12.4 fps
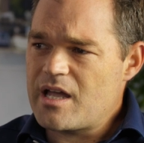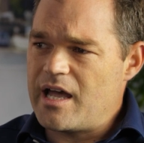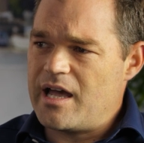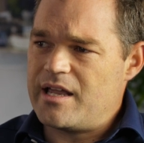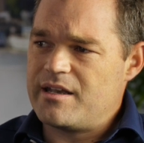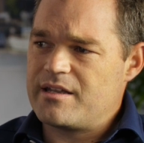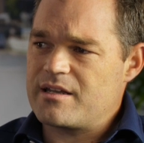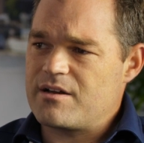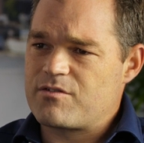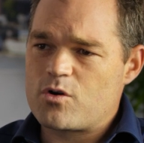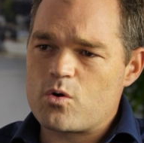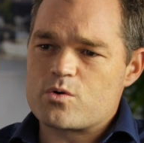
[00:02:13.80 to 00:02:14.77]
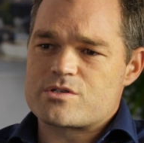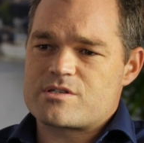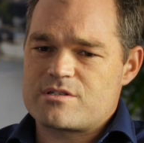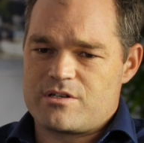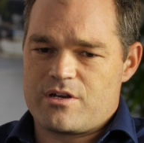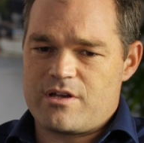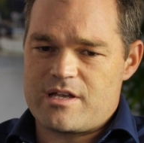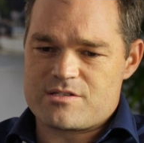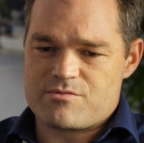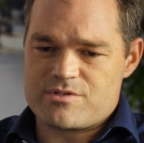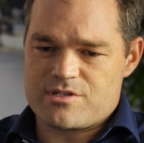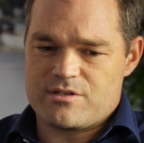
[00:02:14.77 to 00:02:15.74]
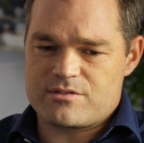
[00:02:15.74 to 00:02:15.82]
And of course, you know, as a
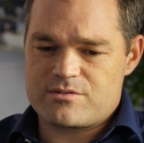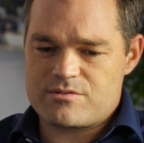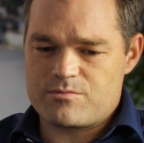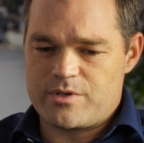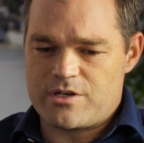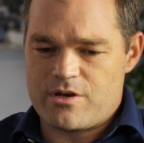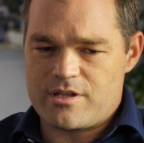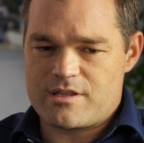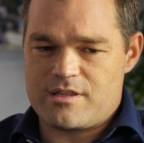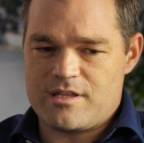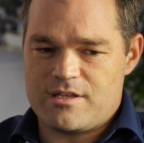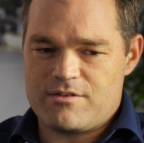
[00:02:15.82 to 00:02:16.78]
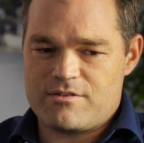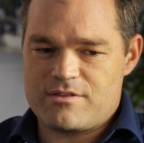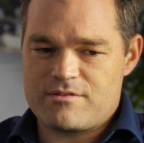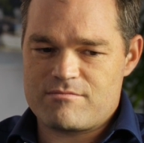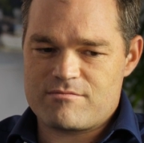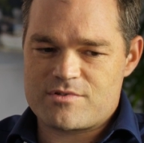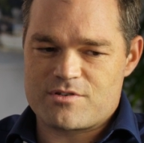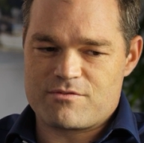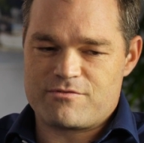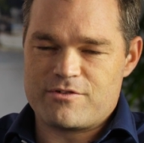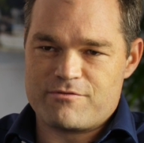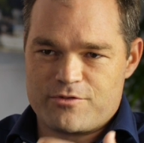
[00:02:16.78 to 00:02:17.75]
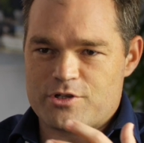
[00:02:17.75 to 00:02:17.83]
result, we know that the sort of
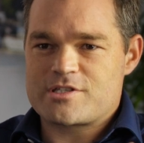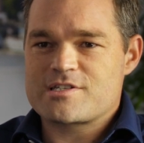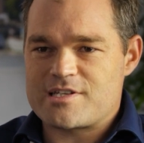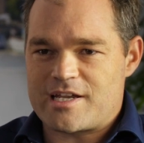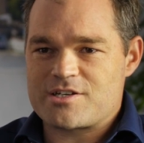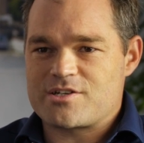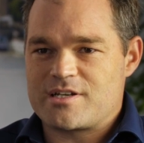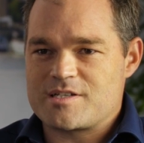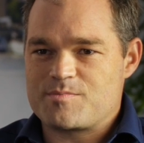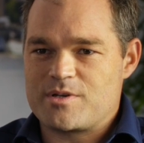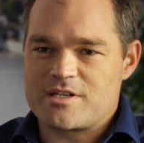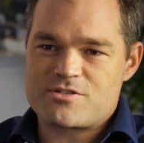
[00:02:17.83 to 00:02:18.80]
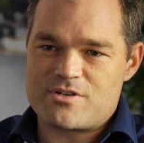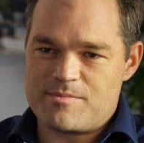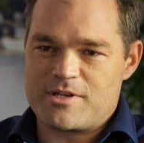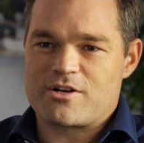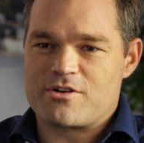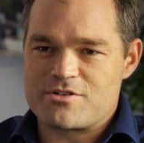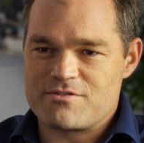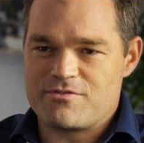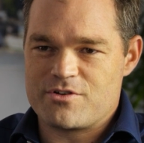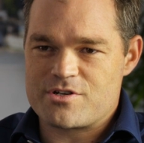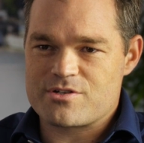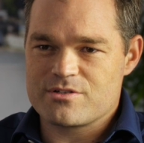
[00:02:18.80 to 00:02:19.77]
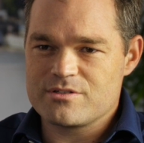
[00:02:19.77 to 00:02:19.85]
Verwoerd section has been extremely
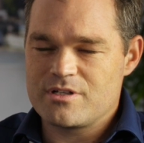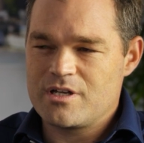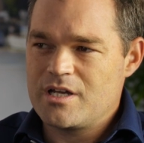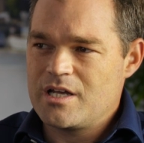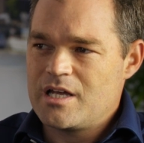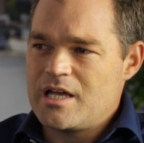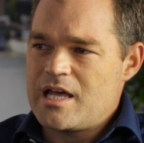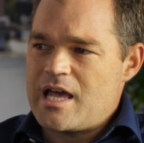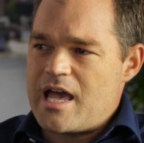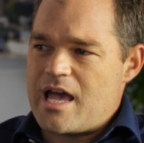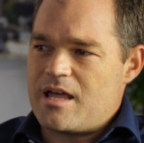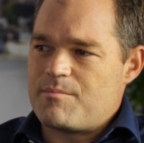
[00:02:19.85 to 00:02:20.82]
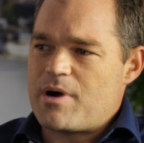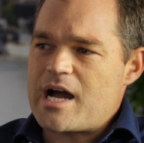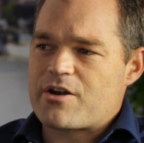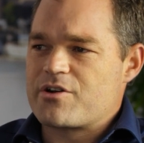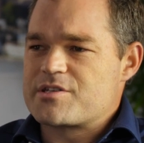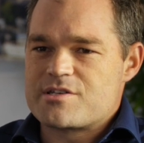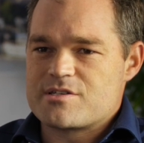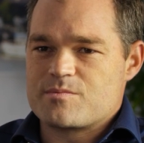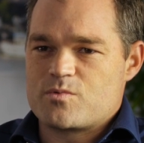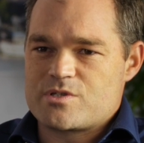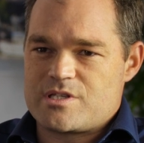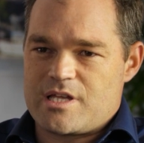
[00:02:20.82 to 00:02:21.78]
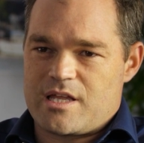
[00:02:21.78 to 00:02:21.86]
controversial. And my criticism
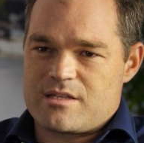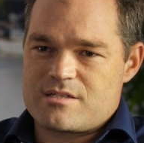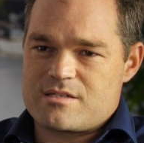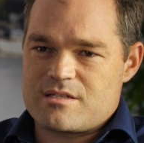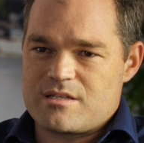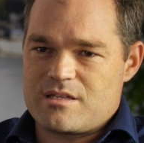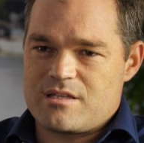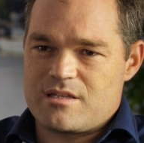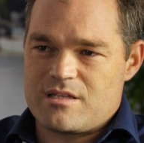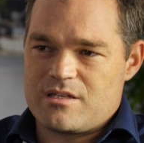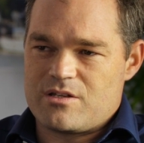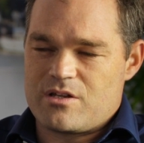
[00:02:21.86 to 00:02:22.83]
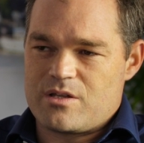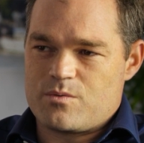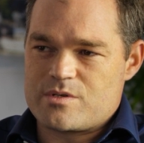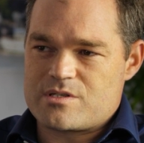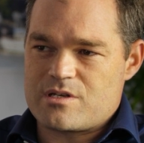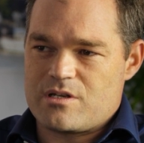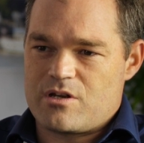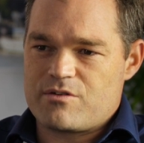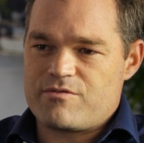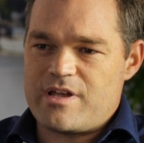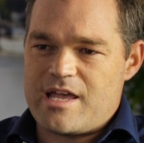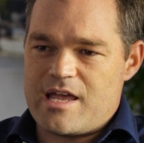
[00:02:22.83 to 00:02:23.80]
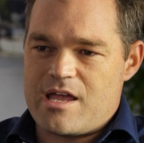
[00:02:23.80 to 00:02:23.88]
was that, you know, there was a lot
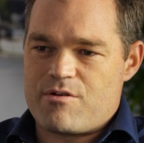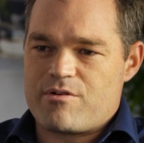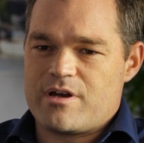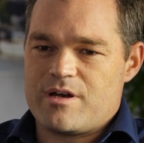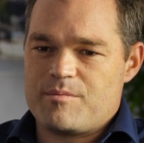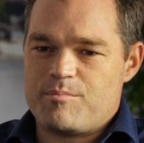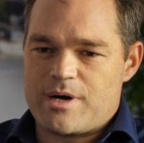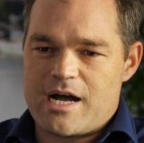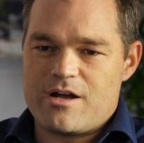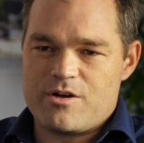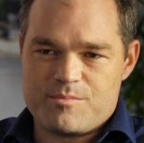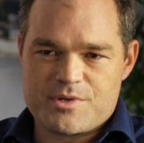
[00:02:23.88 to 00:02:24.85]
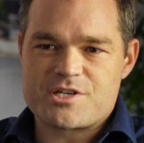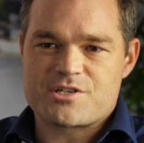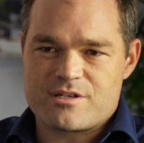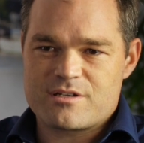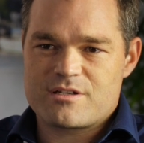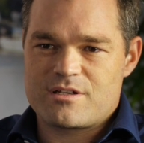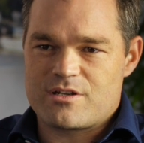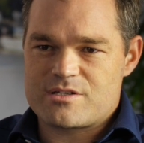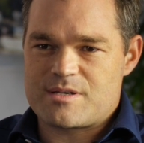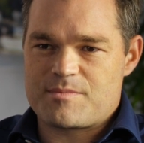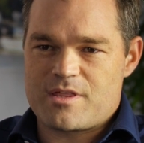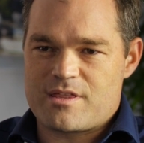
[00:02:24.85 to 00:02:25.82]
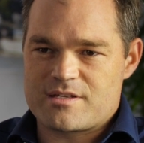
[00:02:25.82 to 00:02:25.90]
of error by omission. You know,
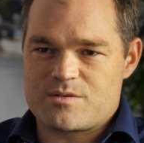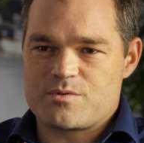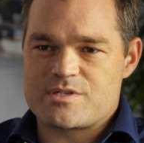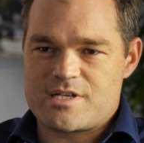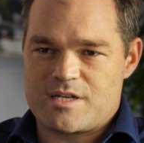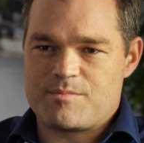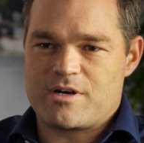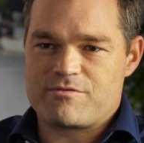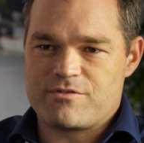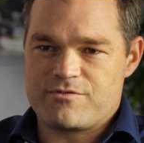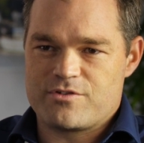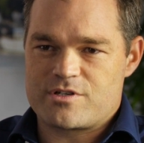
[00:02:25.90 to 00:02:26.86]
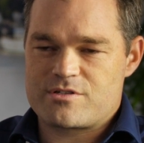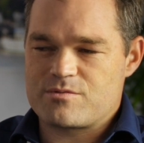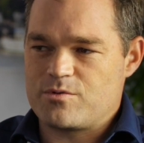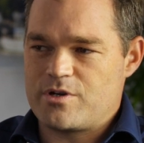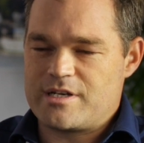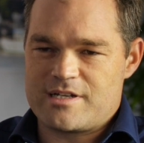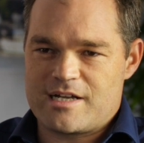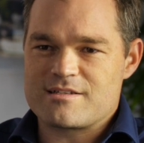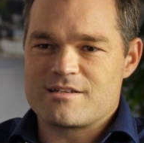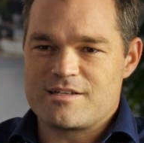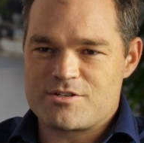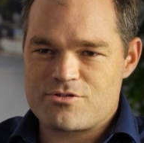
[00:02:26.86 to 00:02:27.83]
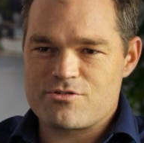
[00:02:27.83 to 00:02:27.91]
some of the things that were said about Verwoerd were
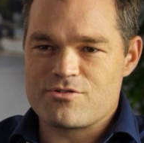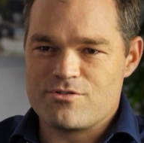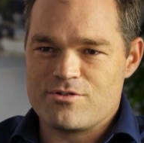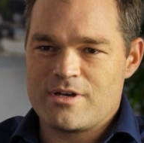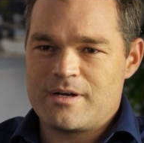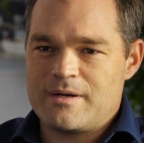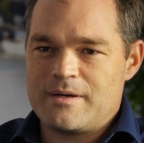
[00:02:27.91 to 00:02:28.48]
undoubtedly true,